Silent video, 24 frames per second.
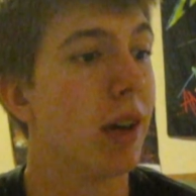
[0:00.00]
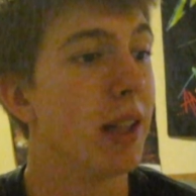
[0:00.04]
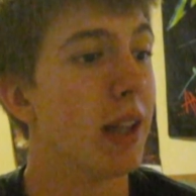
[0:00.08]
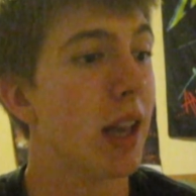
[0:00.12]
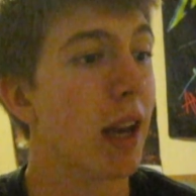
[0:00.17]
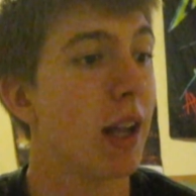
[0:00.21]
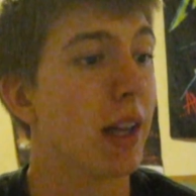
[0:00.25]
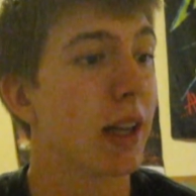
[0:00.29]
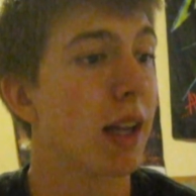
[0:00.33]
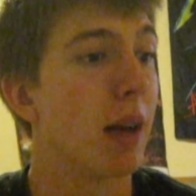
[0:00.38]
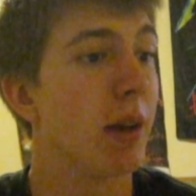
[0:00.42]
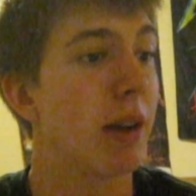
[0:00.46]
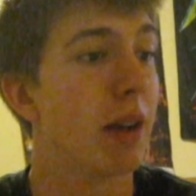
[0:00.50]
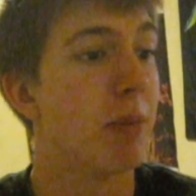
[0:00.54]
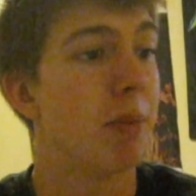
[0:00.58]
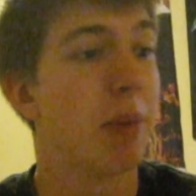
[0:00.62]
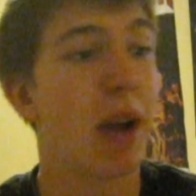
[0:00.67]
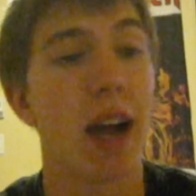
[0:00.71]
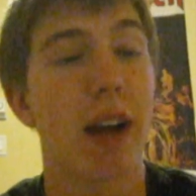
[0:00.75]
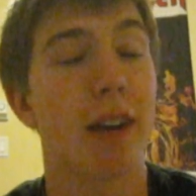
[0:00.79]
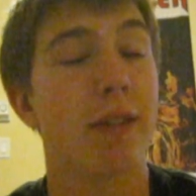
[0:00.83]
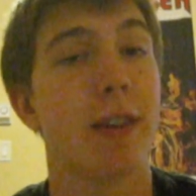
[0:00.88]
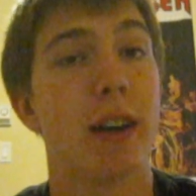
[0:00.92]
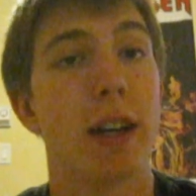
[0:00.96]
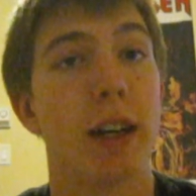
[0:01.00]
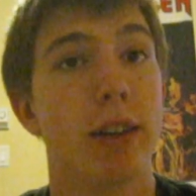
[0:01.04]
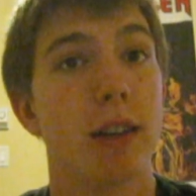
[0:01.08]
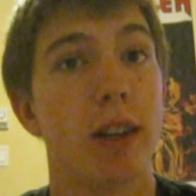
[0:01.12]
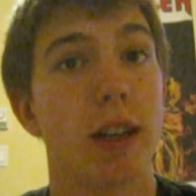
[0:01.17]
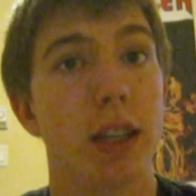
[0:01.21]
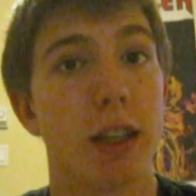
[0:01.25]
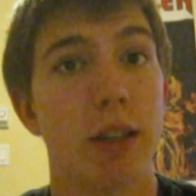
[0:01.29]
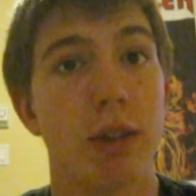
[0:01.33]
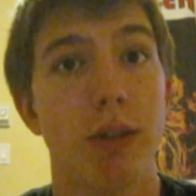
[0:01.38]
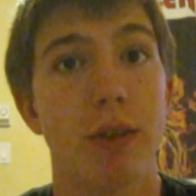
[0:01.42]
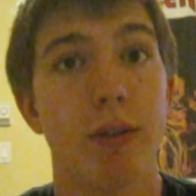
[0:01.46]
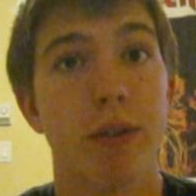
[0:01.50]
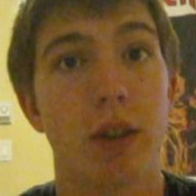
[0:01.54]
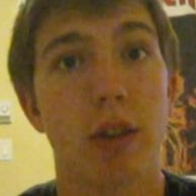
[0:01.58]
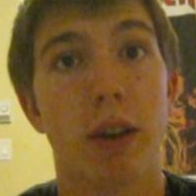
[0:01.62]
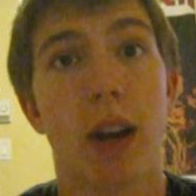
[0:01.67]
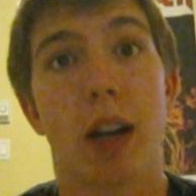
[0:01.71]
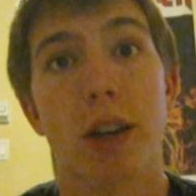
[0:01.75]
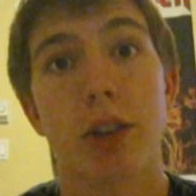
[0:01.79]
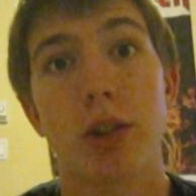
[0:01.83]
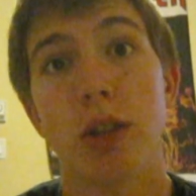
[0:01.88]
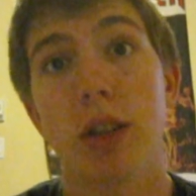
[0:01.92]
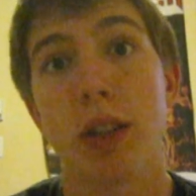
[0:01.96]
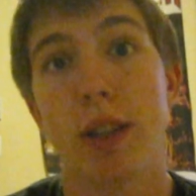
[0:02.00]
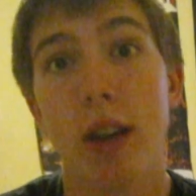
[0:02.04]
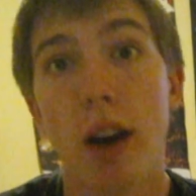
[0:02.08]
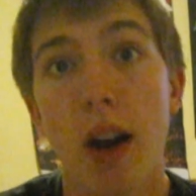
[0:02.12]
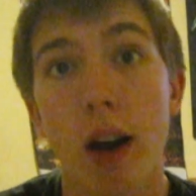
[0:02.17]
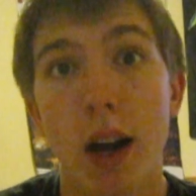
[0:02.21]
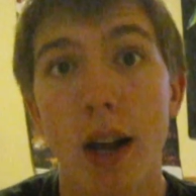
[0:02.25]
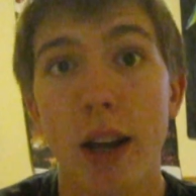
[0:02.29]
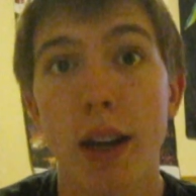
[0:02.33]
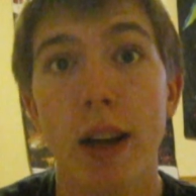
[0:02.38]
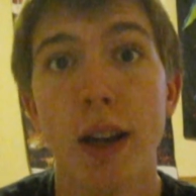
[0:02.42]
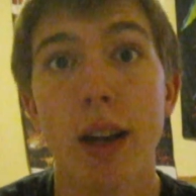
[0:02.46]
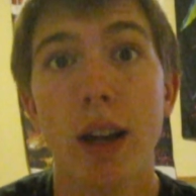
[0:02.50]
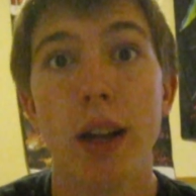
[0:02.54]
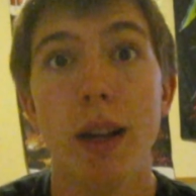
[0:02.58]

and then it kind of backfire on you if you're actually not,